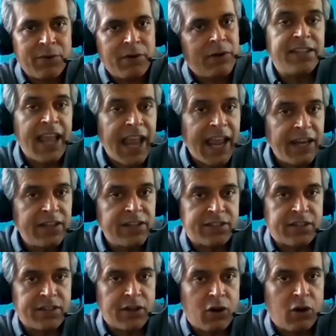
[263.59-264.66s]
At the
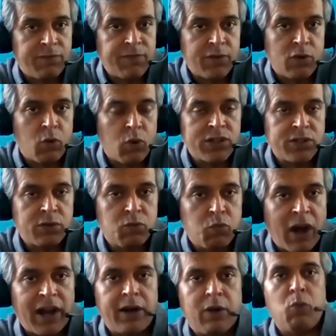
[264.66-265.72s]
end of quarter
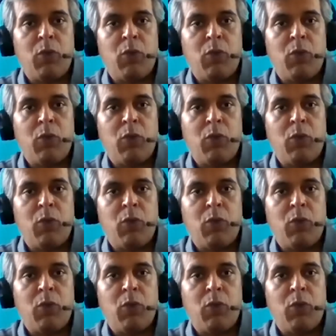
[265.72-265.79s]
one,